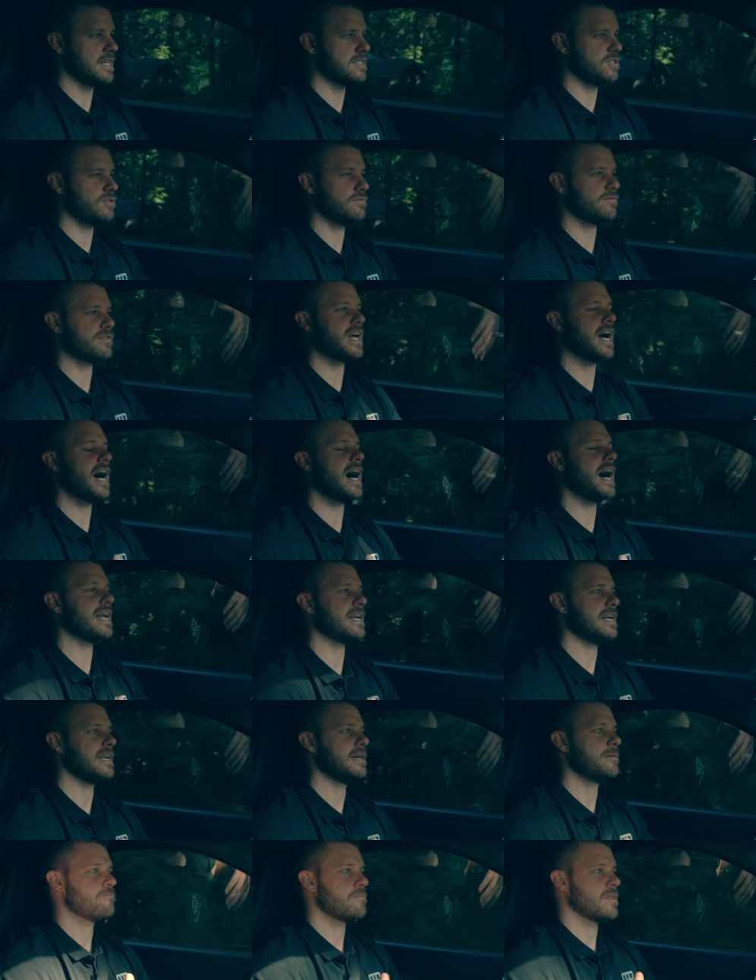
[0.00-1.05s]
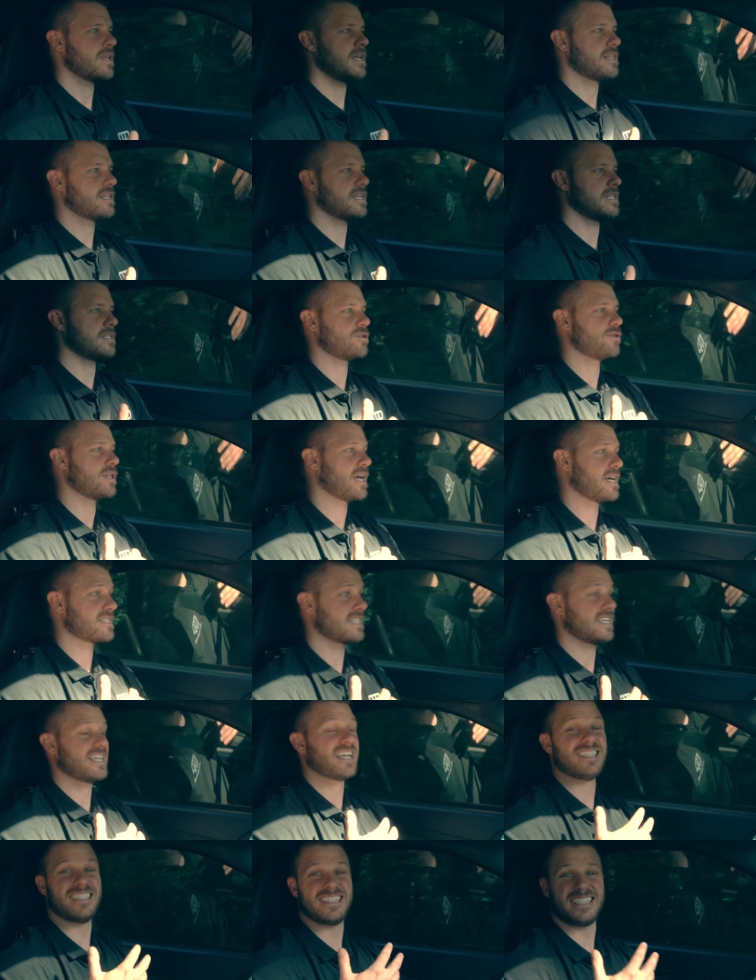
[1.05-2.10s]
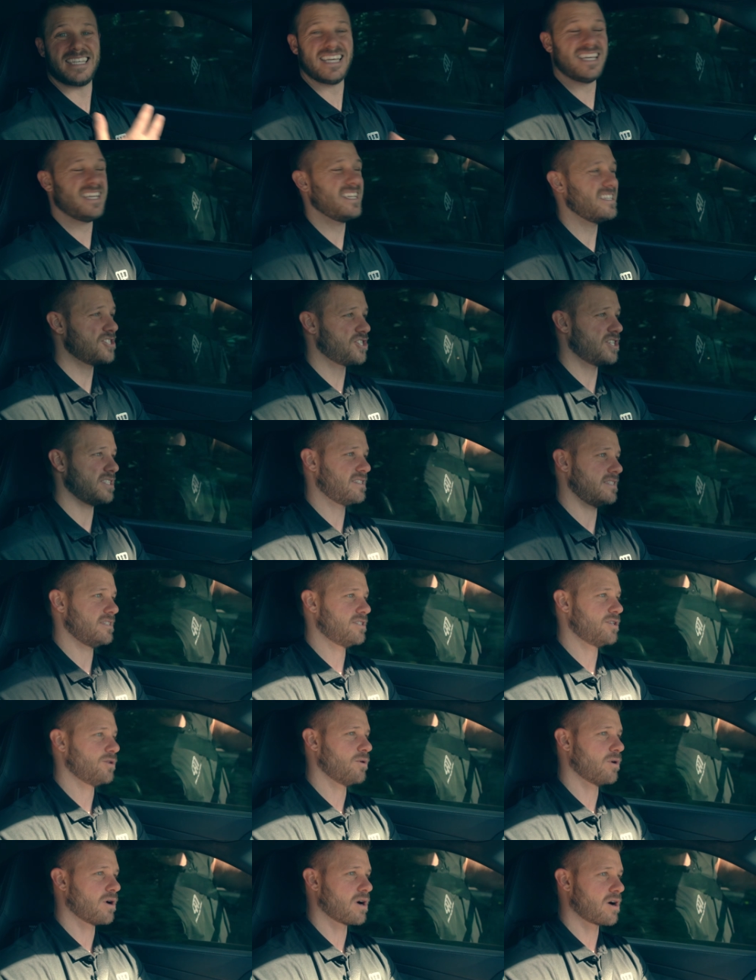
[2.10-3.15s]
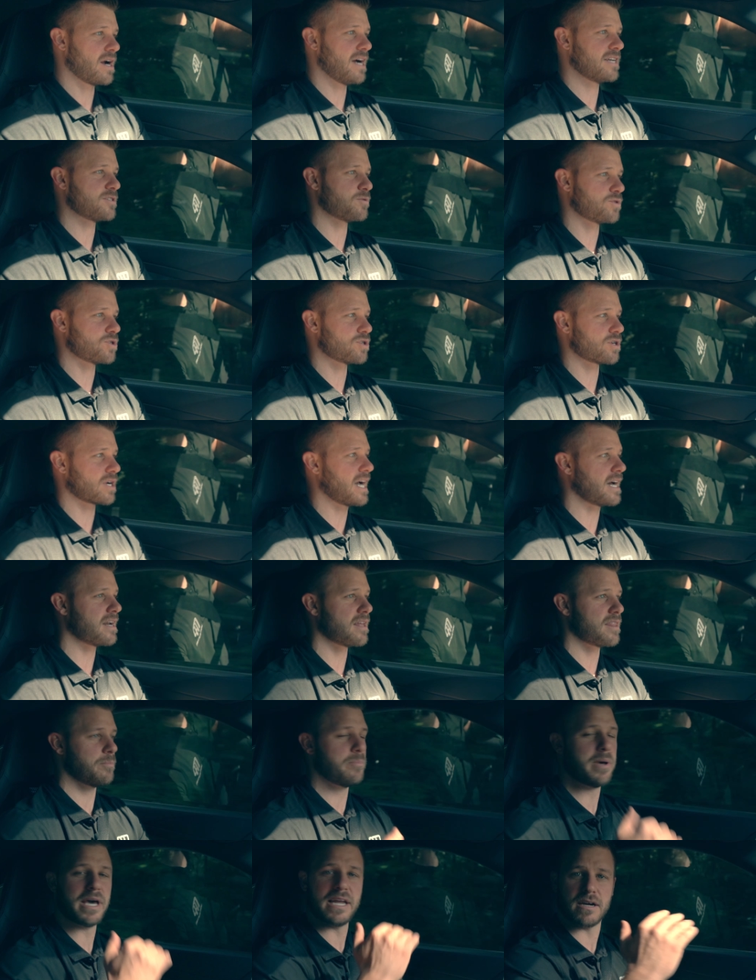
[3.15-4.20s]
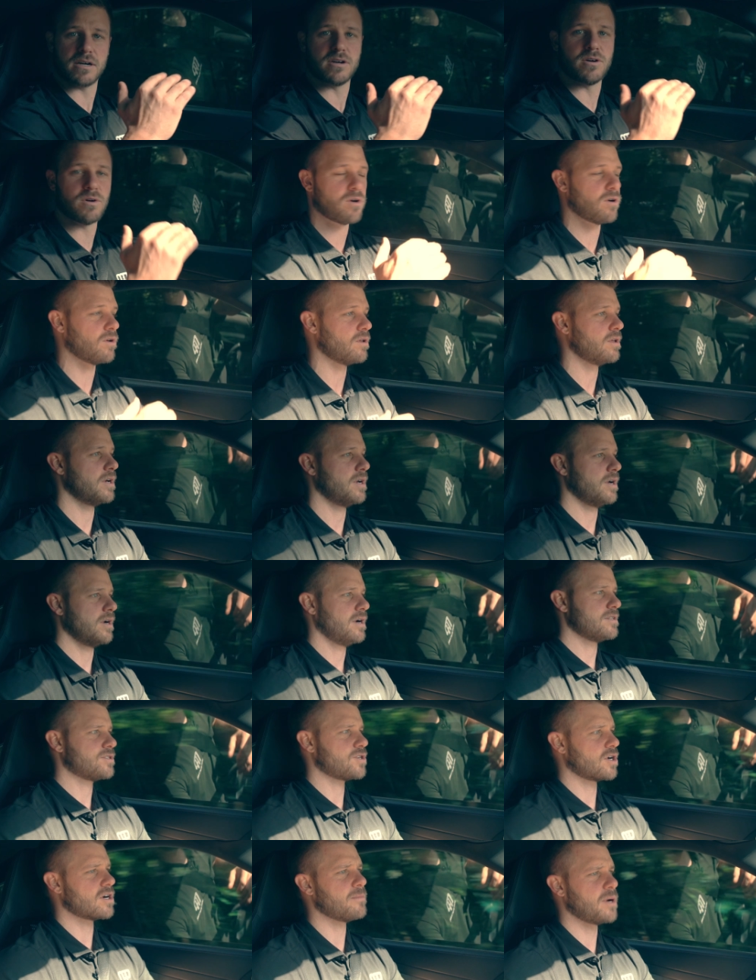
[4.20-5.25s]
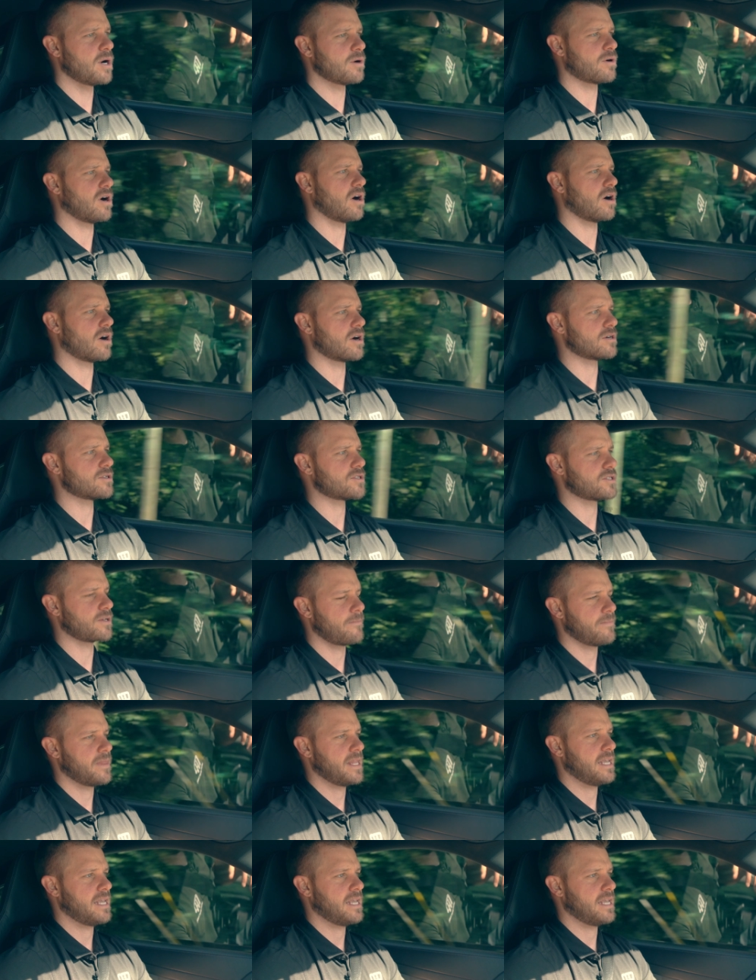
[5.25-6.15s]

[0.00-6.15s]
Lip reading: RS, you've got the 2019 GT2 RS, which are kind of the pinnacle turbo cars.